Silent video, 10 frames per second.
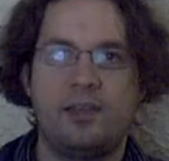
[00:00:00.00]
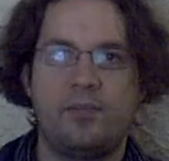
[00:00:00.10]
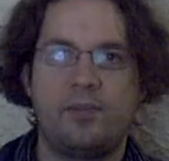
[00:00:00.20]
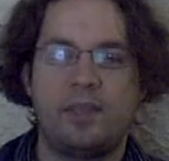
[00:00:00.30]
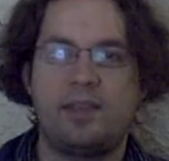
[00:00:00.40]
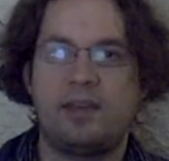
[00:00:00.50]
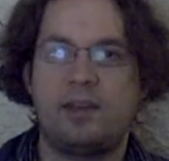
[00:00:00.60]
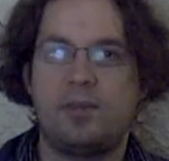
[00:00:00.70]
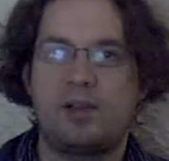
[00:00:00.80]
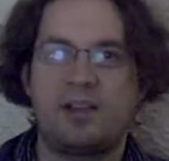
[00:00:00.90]
and then
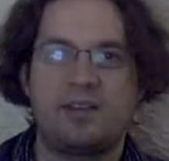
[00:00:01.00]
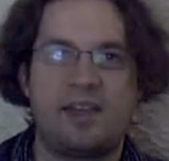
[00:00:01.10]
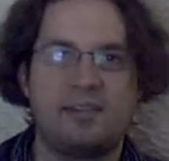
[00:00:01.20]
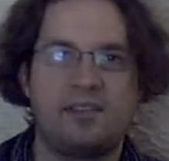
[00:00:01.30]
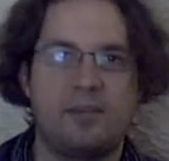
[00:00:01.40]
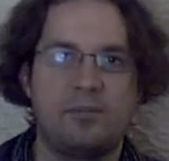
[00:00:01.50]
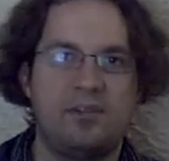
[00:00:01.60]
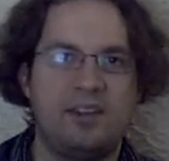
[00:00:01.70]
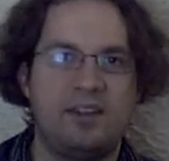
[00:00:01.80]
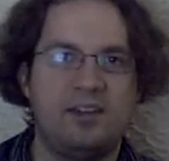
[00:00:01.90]
debug and test them.
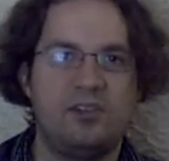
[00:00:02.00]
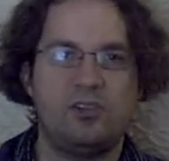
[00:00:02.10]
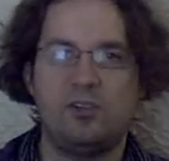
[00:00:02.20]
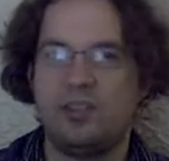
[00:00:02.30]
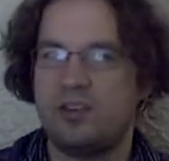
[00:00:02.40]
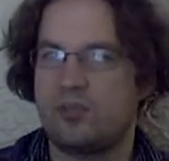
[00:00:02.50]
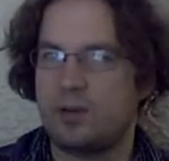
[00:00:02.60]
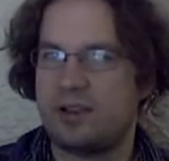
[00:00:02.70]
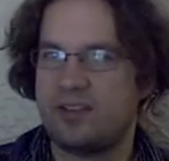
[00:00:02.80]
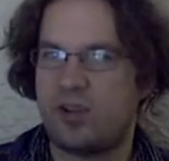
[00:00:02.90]
See, do these
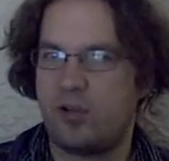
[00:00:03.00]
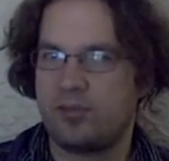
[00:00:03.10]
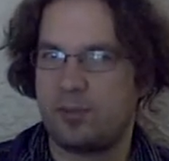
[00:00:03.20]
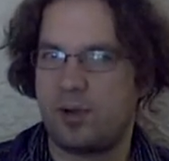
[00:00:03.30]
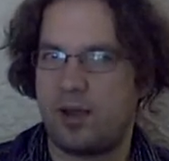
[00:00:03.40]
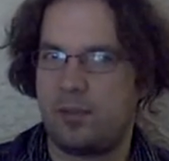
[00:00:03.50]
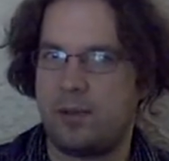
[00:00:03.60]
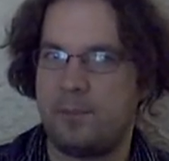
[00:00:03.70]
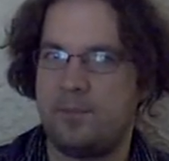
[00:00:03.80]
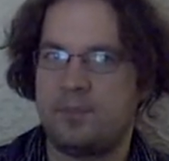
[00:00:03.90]
really solve the
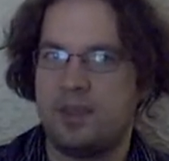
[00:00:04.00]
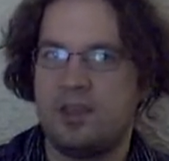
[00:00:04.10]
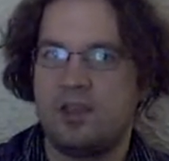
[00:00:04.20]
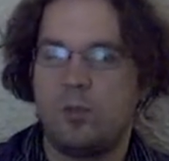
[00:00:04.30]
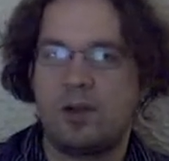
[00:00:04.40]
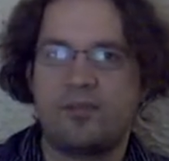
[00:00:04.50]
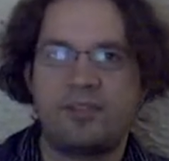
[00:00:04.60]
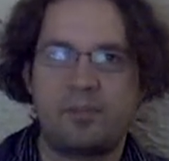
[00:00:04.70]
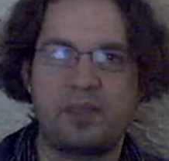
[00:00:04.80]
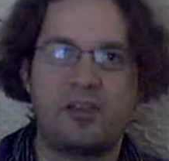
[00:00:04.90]
problem? What if
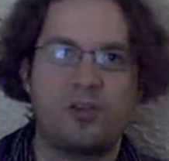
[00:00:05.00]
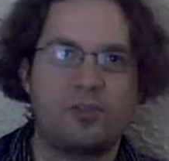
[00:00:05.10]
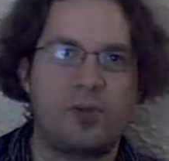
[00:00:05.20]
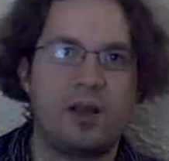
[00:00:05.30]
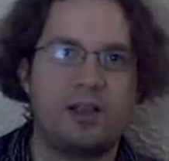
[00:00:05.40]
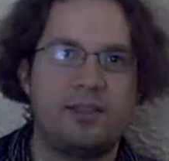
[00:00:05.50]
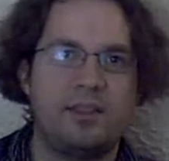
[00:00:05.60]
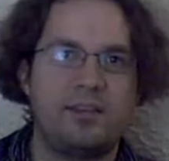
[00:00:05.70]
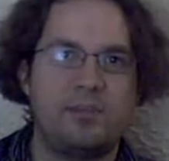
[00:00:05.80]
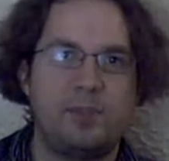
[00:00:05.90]
something goes wrong in
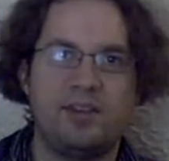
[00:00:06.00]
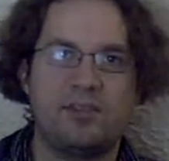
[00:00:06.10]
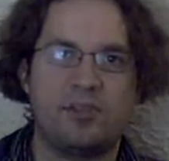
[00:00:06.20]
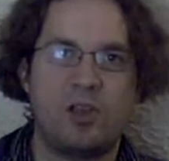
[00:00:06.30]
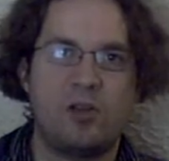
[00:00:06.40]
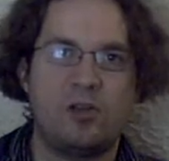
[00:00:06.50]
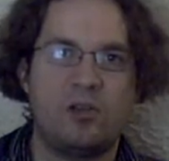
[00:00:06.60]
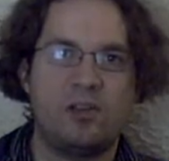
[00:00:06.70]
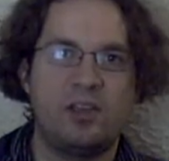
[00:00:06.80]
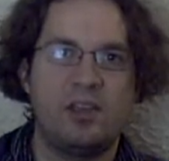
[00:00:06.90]
this piece of
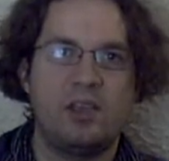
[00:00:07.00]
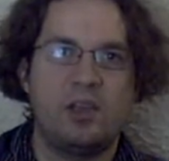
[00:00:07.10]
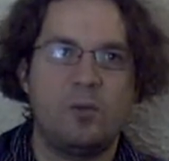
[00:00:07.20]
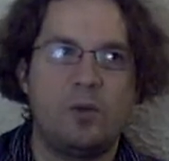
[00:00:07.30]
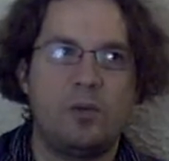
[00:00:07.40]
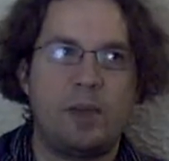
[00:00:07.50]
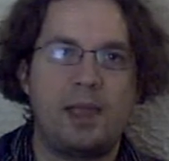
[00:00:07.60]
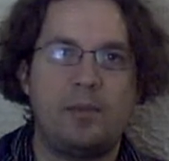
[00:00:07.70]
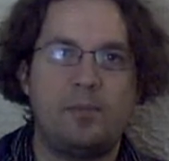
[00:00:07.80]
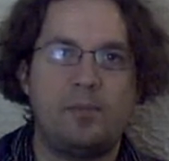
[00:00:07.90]
code? Will
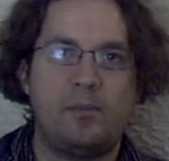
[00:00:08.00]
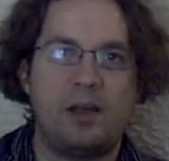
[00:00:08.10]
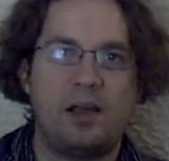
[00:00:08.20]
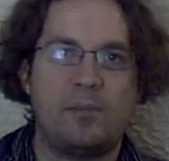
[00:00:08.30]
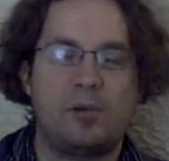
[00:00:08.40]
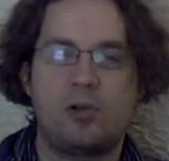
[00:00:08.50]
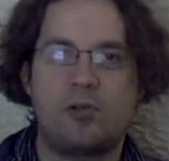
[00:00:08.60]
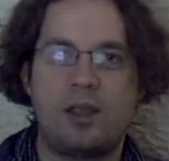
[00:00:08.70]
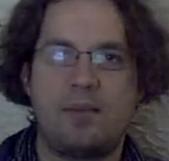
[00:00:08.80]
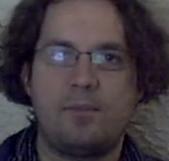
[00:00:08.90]
my uh,
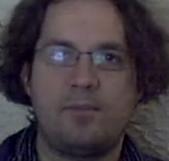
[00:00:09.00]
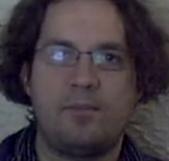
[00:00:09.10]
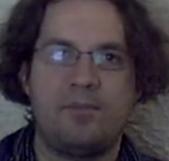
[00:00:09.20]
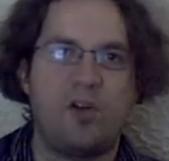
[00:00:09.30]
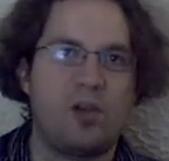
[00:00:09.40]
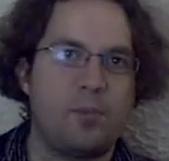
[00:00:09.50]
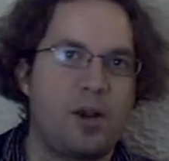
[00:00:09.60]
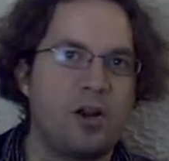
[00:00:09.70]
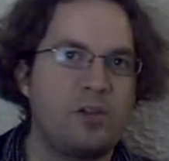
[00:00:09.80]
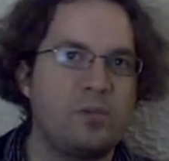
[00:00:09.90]
program fall
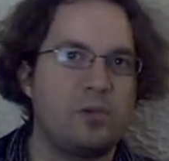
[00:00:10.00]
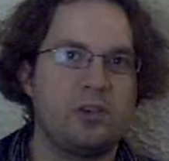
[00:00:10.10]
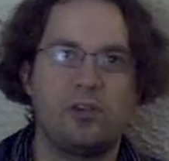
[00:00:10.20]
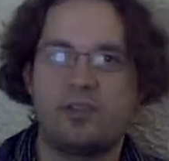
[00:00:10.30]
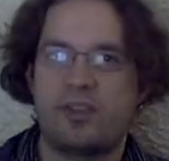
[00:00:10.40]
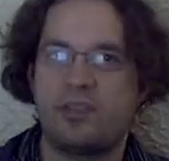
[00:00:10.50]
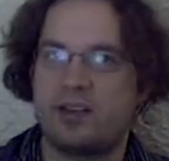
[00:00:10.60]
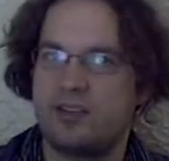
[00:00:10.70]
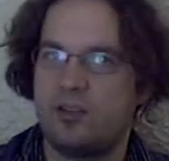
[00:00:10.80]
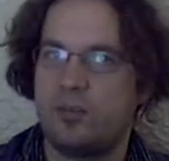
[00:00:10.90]
apart? Will it do something
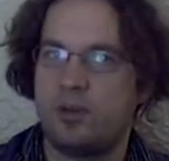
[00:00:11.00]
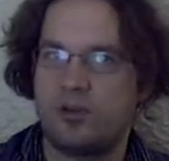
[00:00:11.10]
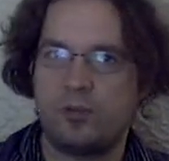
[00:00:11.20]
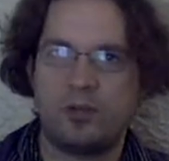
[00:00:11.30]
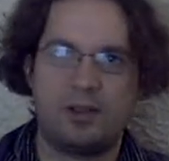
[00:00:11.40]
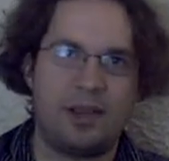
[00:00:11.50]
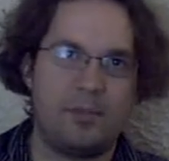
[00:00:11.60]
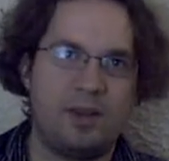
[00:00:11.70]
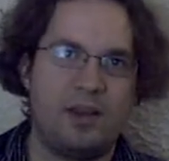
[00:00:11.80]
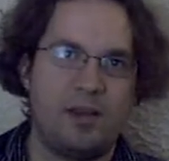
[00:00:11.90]
stupid or will it let
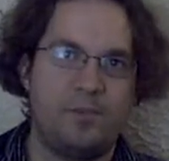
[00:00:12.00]
me know?